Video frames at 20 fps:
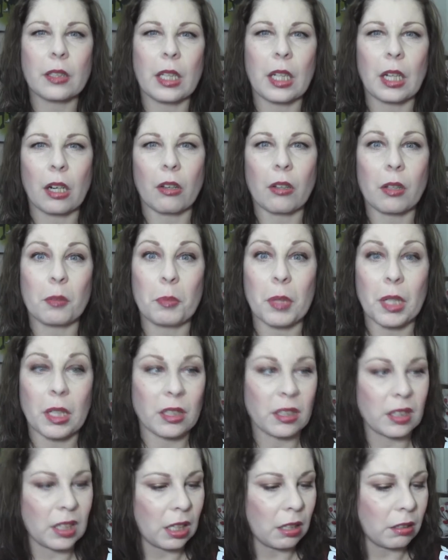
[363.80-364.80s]
to get all the
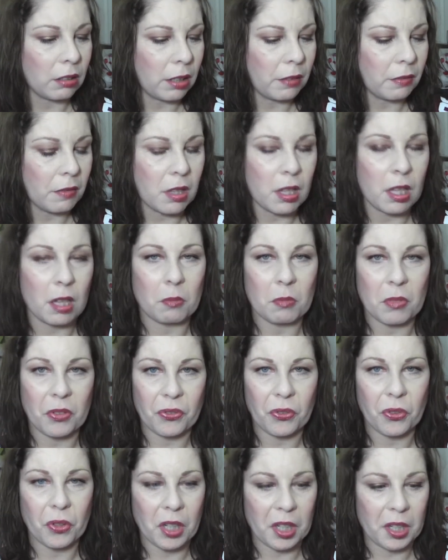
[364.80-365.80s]
bugs out and everything
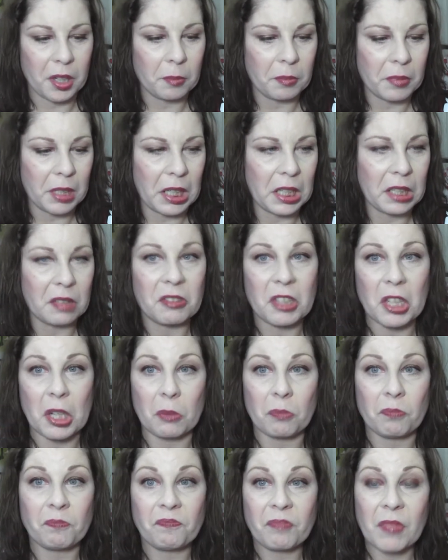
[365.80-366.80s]
before I update.
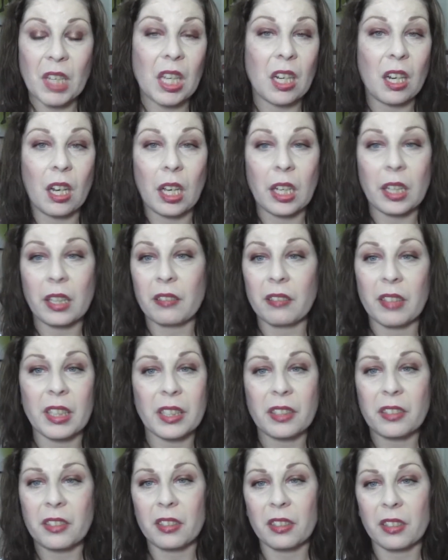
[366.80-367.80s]
So, and I,
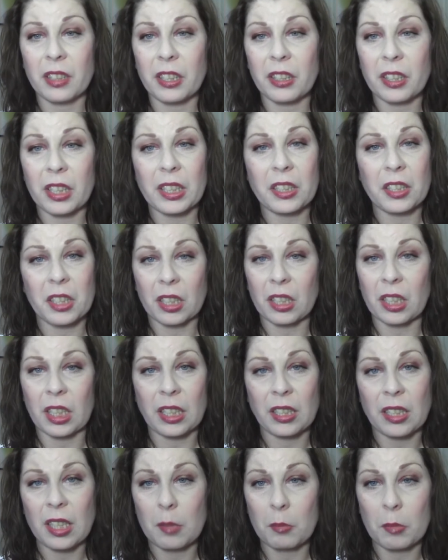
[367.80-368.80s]
it literally took
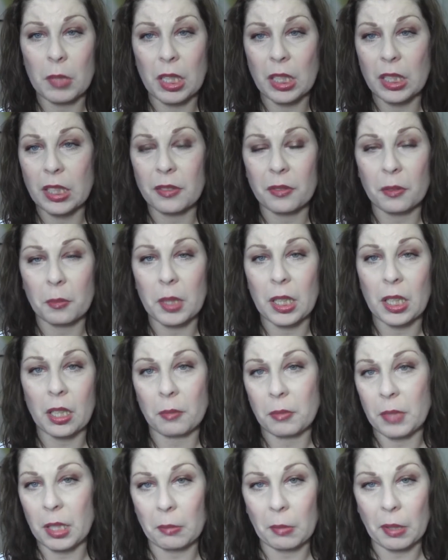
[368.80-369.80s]
like 10 minutes for me to
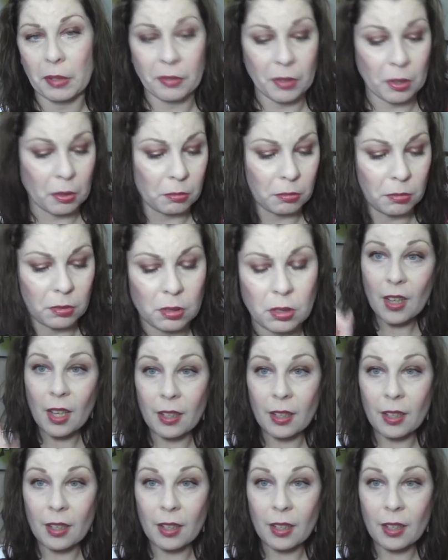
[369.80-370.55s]
update my phone.